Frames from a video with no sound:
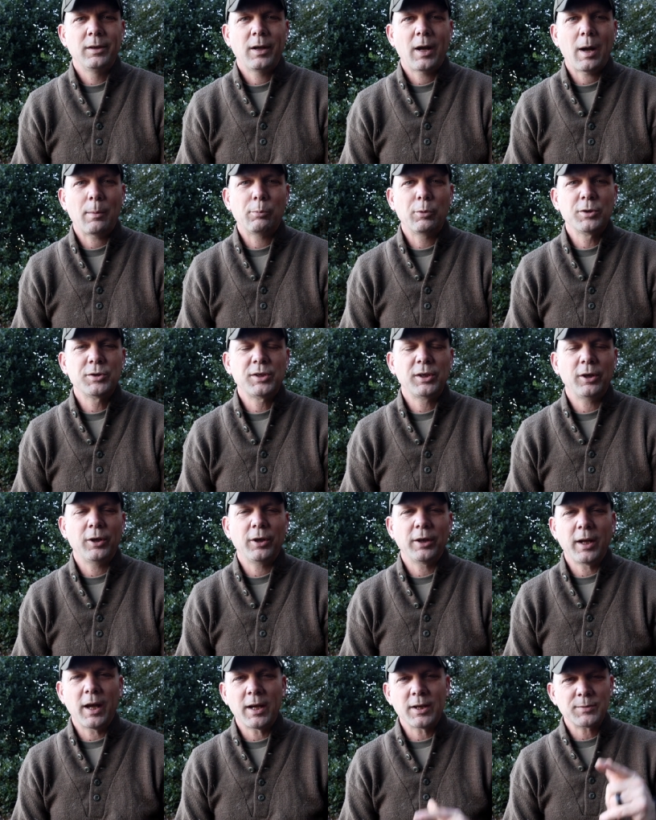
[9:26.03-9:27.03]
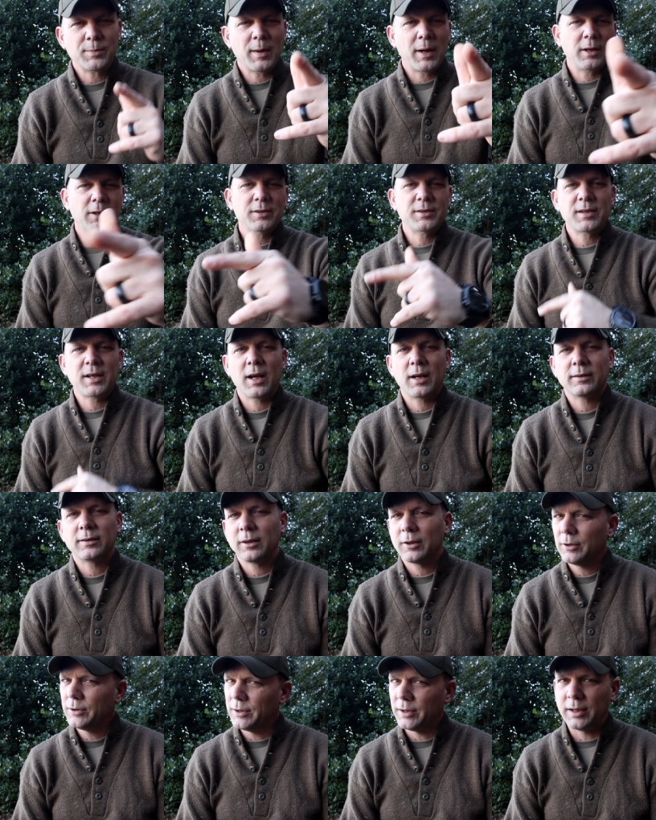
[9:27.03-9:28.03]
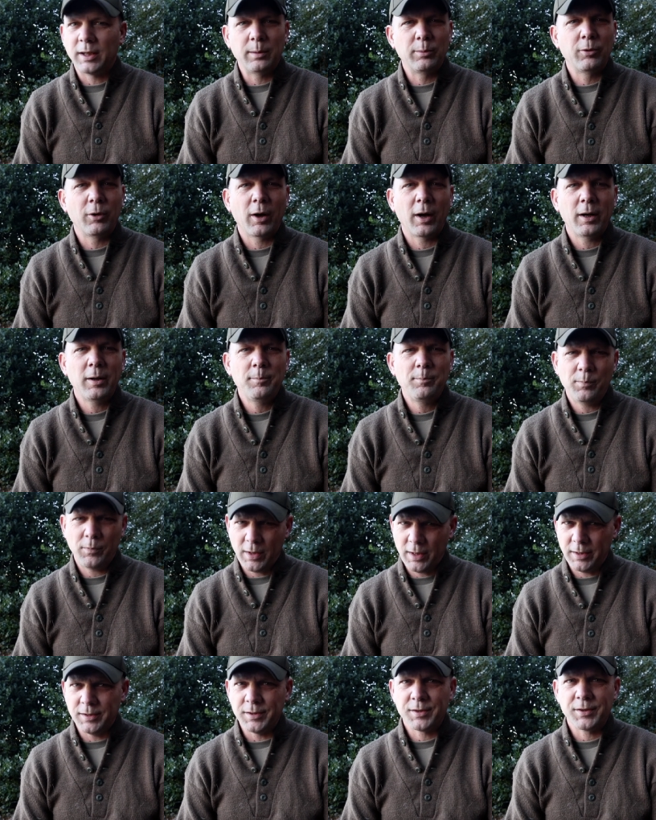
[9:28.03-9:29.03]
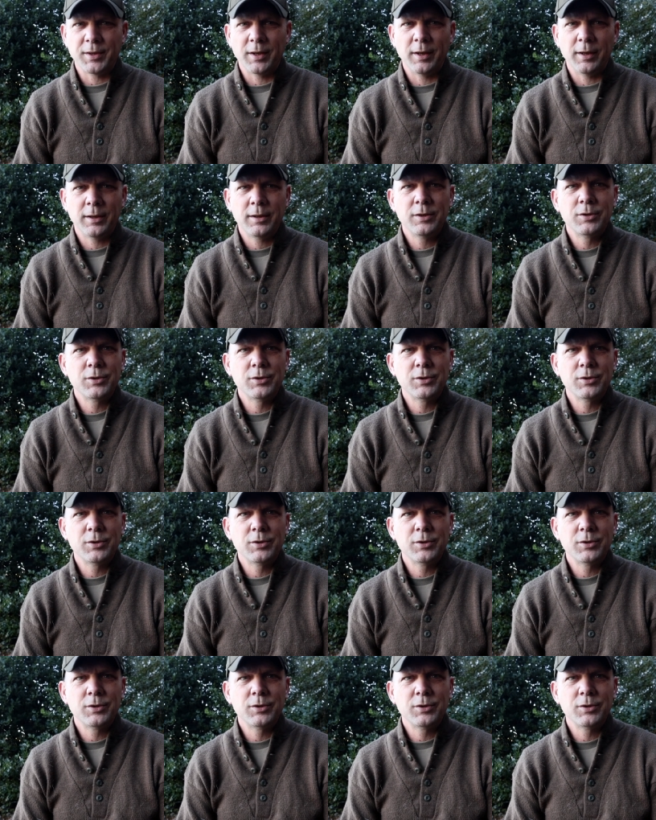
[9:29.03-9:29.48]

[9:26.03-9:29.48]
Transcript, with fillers: I appreciate all you guys, man. You stay out there, you keep grinding, and you stay